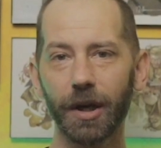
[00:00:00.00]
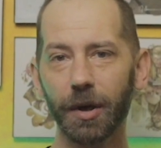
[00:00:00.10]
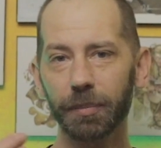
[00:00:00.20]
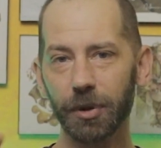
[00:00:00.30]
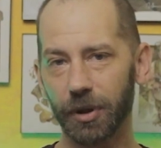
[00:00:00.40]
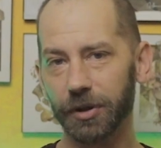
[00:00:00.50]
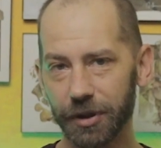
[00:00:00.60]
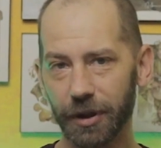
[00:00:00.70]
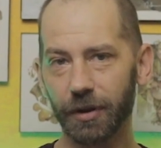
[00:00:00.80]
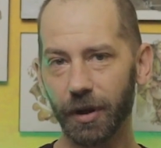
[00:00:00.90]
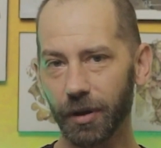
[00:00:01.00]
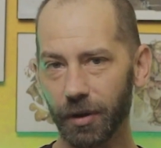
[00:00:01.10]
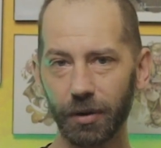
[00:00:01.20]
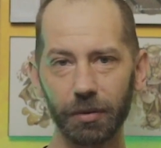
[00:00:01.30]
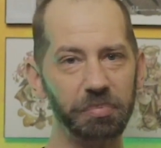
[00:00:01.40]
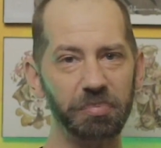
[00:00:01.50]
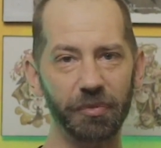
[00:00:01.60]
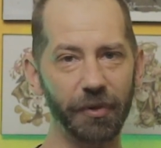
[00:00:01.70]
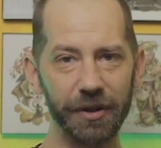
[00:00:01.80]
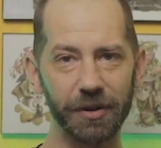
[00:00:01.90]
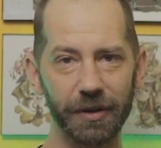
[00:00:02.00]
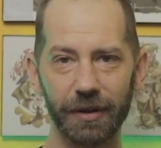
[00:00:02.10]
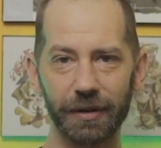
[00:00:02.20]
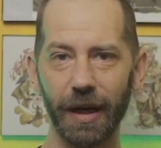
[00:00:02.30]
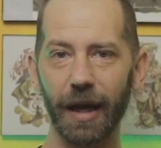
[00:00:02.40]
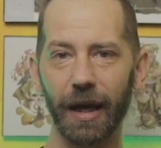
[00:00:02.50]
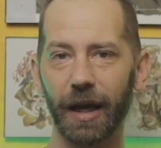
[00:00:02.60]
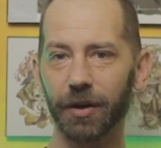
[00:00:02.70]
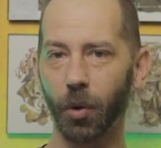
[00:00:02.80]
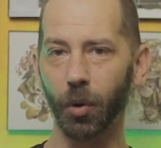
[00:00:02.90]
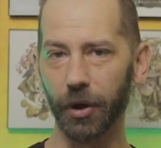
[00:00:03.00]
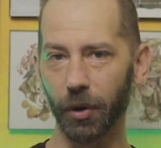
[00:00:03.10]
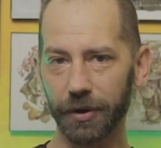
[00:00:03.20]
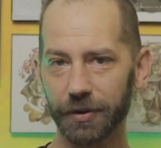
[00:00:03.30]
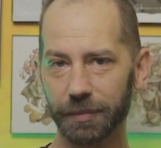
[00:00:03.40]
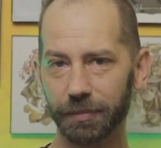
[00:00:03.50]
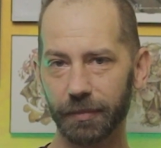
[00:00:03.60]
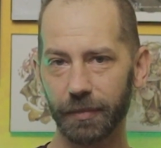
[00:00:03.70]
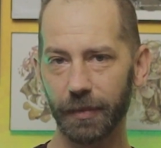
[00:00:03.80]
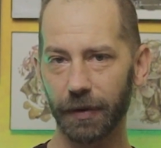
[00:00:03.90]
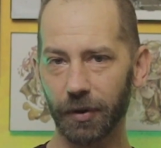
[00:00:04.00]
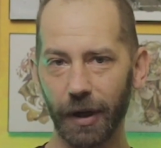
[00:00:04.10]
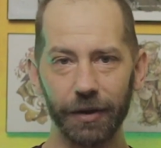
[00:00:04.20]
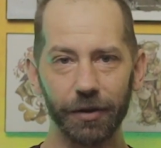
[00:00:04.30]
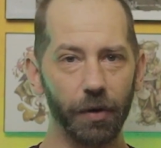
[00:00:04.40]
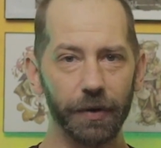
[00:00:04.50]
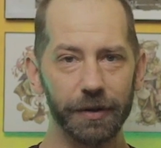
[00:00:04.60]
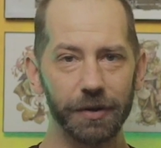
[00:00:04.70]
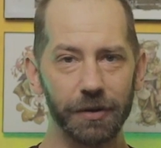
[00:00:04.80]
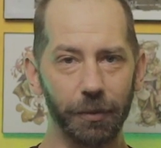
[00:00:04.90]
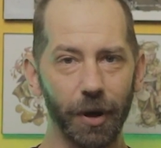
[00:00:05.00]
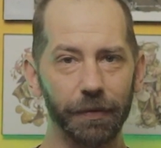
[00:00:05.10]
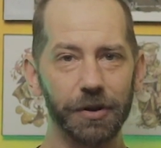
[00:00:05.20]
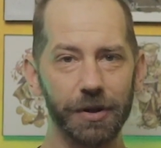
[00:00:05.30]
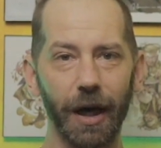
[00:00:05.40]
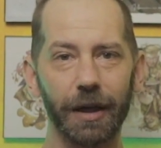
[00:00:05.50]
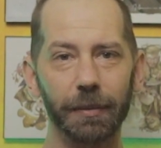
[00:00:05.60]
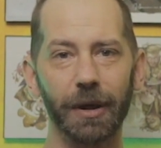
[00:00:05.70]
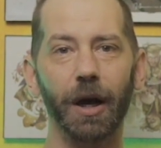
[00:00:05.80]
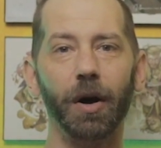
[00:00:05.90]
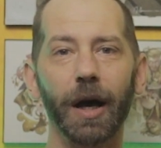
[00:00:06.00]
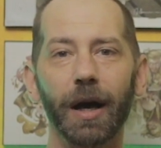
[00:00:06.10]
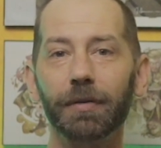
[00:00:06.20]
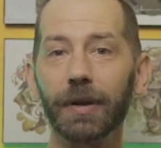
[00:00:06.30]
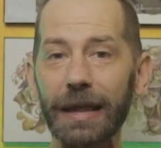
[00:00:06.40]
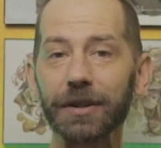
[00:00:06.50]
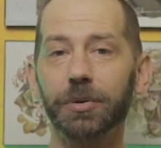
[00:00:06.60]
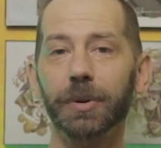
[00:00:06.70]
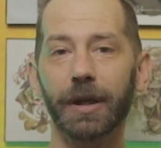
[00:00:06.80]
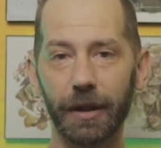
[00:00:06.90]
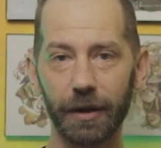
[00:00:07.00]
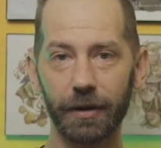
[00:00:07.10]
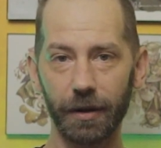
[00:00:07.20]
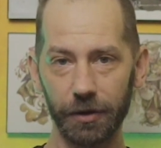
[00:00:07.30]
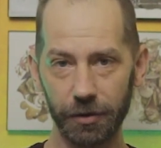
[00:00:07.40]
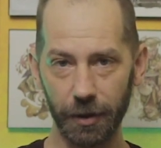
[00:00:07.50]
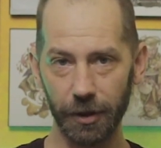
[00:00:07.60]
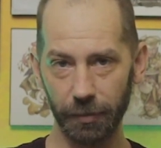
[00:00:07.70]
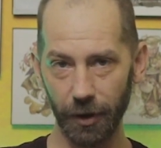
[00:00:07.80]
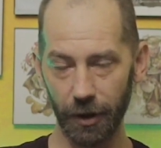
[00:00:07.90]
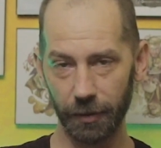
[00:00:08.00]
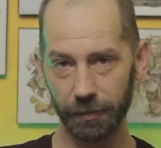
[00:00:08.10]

Mutant Year Zero, Vesson, and Coriolis. If you'd like to go over the system reference document, I'll have links to it in the description below.